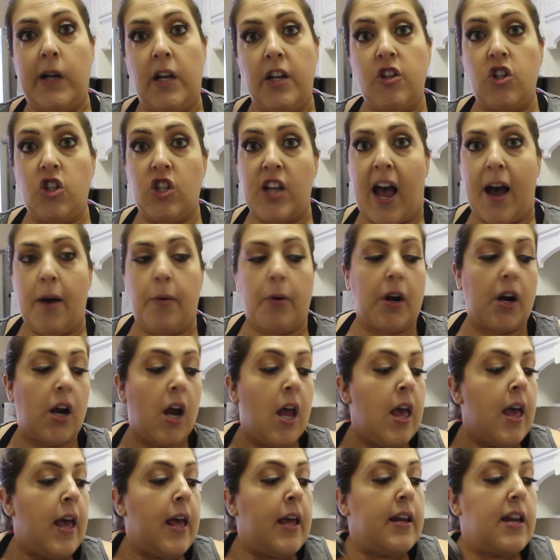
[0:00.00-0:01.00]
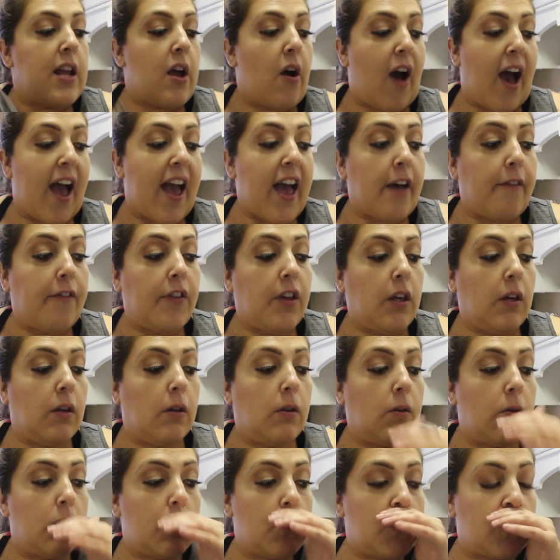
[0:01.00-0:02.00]
shower. Now I have
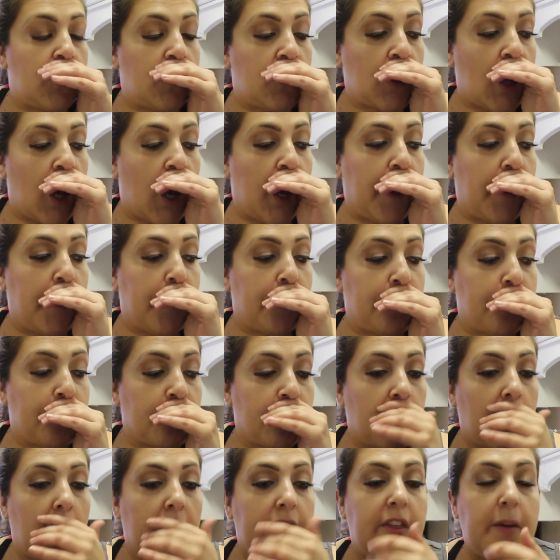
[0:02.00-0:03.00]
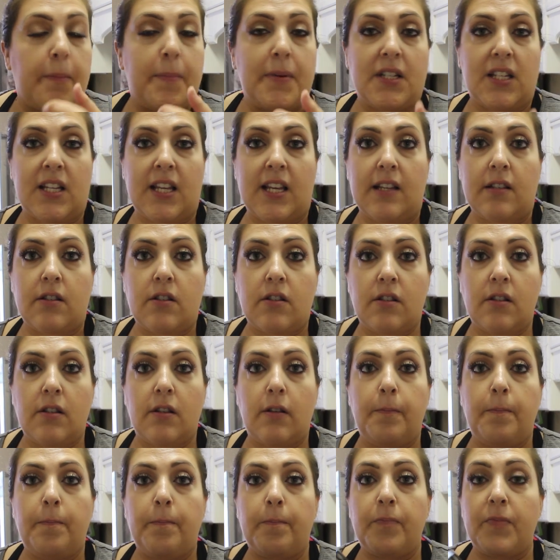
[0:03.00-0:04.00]
used um, the Batiste
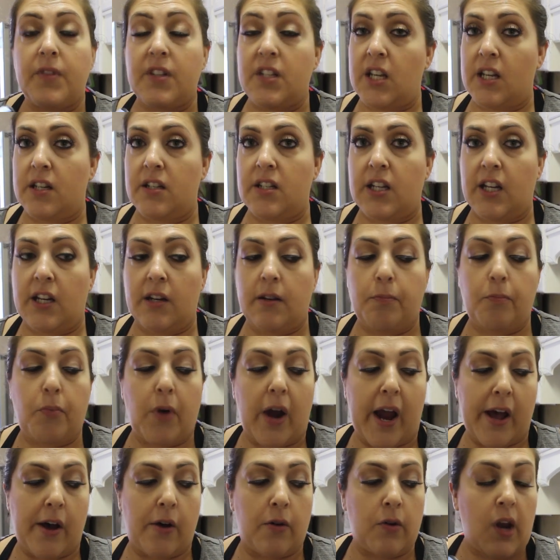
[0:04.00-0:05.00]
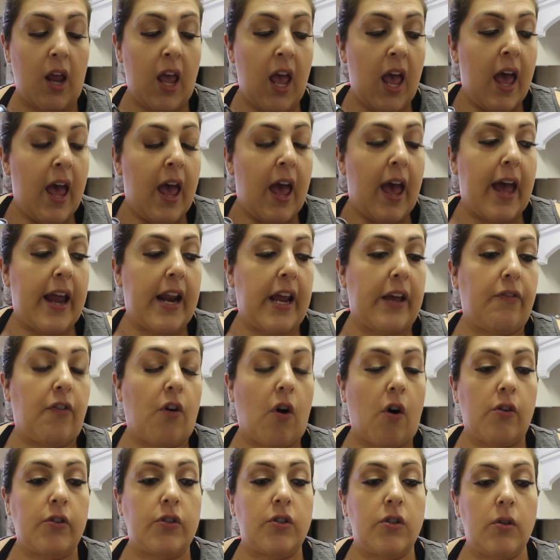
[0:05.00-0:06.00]
Tinted Brown and
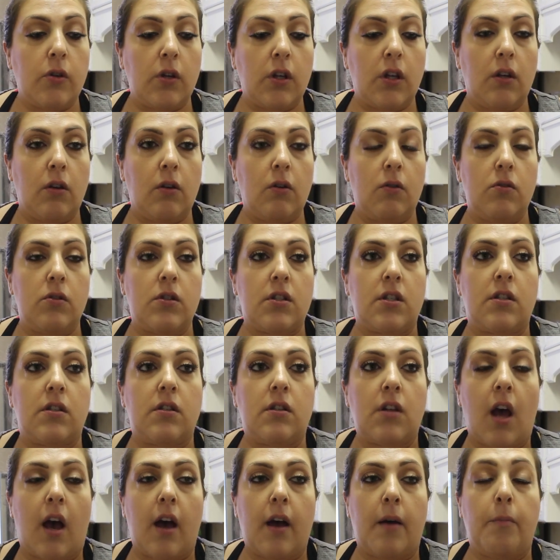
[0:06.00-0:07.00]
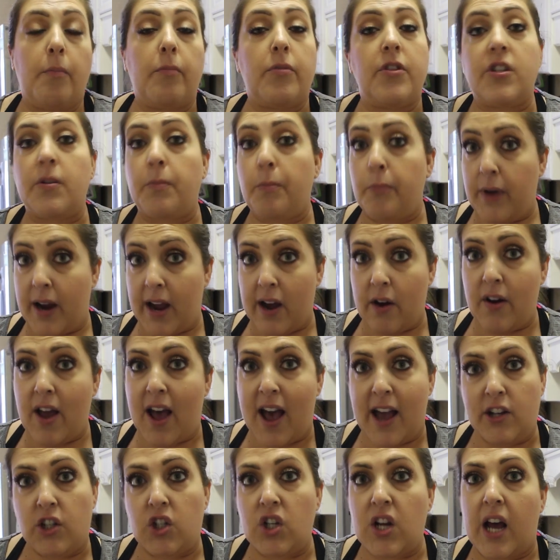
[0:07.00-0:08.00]
I've also used um, some brown
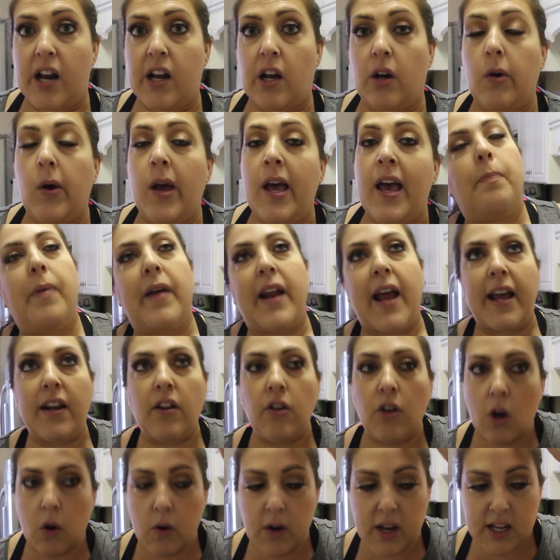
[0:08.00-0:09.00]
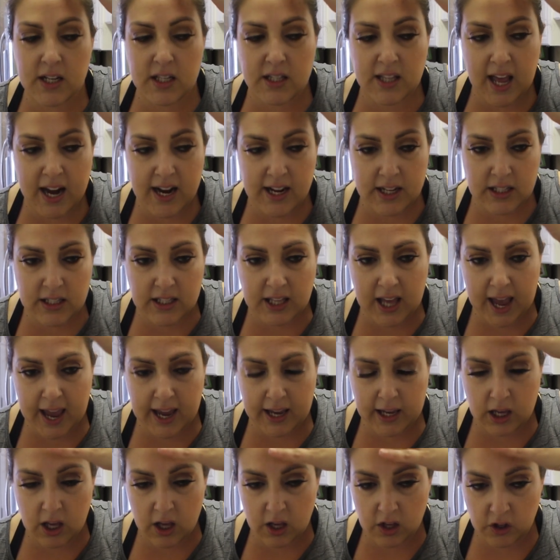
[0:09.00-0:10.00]
eyeshadow. But I noticed that it's
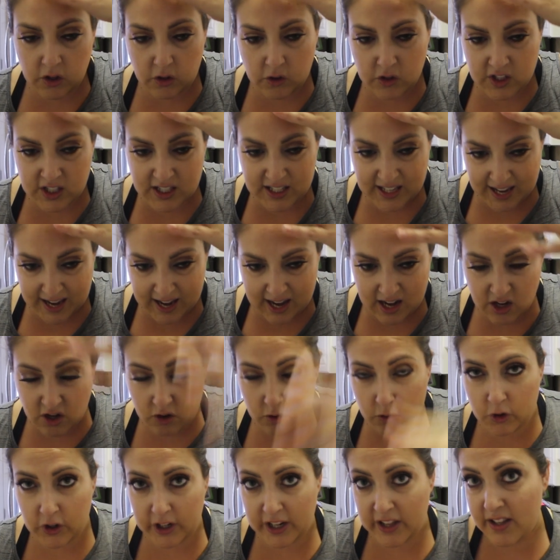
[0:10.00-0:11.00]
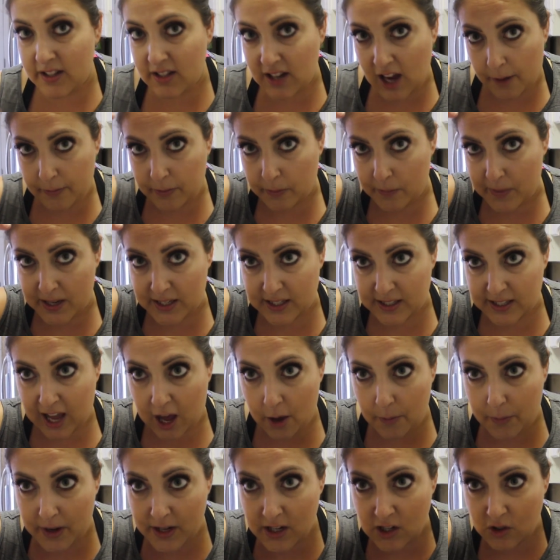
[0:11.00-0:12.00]
like, you'll see it and you'll look at the top of my
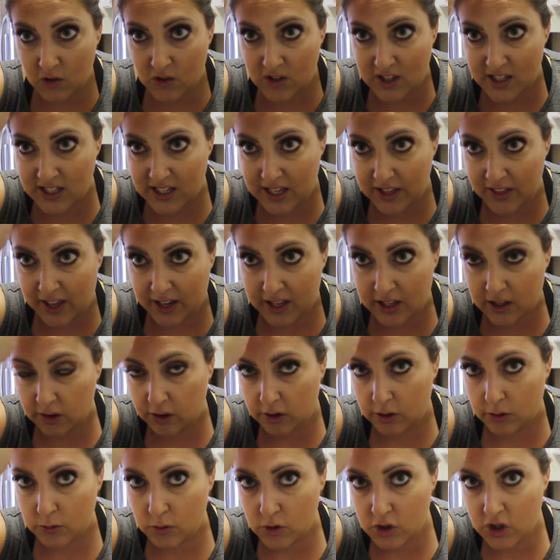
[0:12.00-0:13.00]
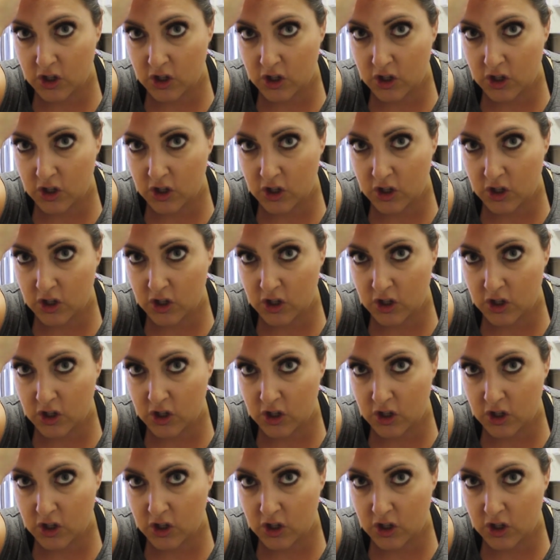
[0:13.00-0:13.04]
scalp and you'll just see like a little